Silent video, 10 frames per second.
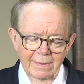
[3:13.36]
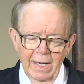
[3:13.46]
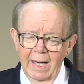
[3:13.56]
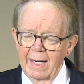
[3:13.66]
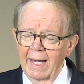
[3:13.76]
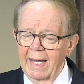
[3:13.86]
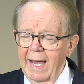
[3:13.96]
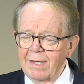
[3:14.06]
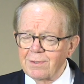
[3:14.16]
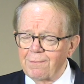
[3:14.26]
God, I
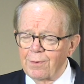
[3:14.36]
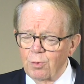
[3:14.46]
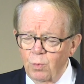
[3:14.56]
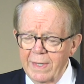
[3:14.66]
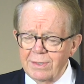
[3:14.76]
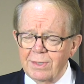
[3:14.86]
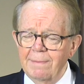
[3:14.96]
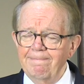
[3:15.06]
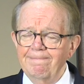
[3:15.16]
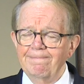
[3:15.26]
ask for the
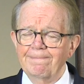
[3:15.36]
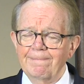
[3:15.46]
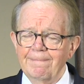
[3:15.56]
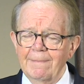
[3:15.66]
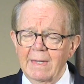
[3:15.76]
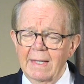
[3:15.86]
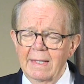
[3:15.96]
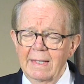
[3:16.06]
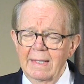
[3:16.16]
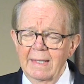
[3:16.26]
wisdom
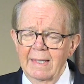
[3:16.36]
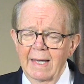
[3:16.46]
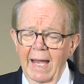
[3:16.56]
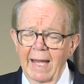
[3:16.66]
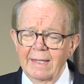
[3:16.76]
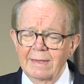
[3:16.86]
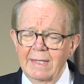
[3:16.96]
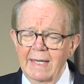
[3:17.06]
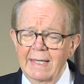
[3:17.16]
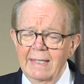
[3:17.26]
and
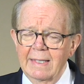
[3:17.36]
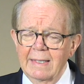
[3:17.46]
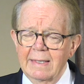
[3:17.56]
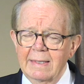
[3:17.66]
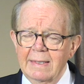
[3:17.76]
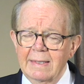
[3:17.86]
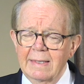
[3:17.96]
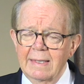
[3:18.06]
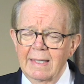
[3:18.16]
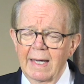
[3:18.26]
the
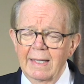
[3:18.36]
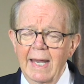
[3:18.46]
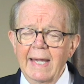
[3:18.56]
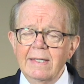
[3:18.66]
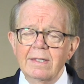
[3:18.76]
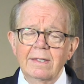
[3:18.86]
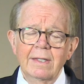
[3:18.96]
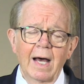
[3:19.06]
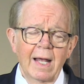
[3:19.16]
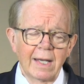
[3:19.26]
innate
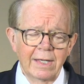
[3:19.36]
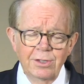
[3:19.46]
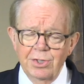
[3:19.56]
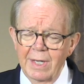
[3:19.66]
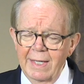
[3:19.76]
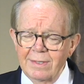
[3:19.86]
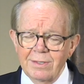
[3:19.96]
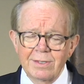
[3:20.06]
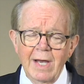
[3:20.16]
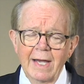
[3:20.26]
knowledge
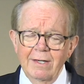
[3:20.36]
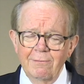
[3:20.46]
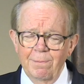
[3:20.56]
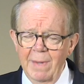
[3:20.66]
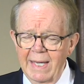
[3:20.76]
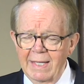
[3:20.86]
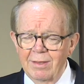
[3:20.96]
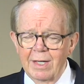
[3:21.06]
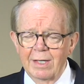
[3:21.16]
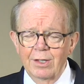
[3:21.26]
inside of me
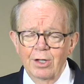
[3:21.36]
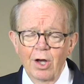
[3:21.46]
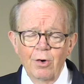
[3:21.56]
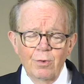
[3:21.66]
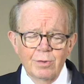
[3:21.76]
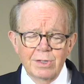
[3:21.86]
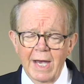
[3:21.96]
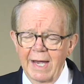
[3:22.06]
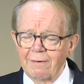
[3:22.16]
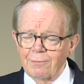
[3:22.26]
that knows
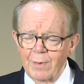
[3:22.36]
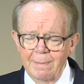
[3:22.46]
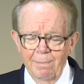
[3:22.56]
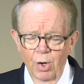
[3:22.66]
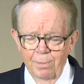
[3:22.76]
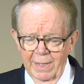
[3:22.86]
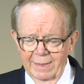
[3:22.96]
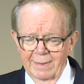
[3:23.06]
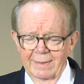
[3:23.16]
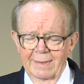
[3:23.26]
every
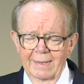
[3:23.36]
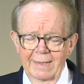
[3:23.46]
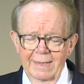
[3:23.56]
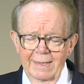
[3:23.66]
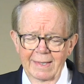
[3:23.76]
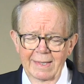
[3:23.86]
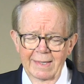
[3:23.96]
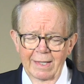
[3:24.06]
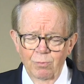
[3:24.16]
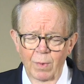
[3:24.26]
moment
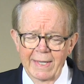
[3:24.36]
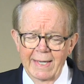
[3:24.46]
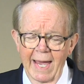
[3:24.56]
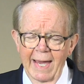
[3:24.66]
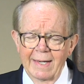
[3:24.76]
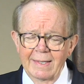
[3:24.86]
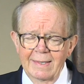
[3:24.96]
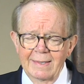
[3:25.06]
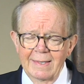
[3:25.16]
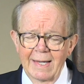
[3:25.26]
that we can
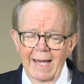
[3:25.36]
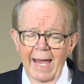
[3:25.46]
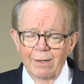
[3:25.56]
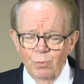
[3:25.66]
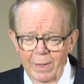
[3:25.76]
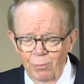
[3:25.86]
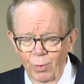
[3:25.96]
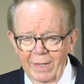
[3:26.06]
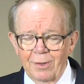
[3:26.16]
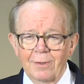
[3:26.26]
and we
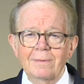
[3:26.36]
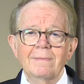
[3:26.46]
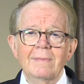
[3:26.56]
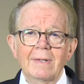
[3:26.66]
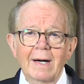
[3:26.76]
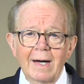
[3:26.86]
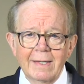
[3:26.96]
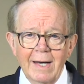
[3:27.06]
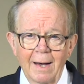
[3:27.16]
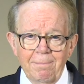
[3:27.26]
will
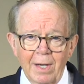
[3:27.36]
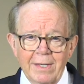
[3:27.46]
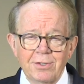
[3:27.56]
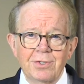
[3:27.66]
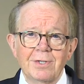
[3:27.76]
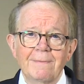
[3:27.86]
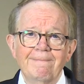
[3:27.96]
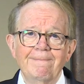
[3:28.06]
accomplish.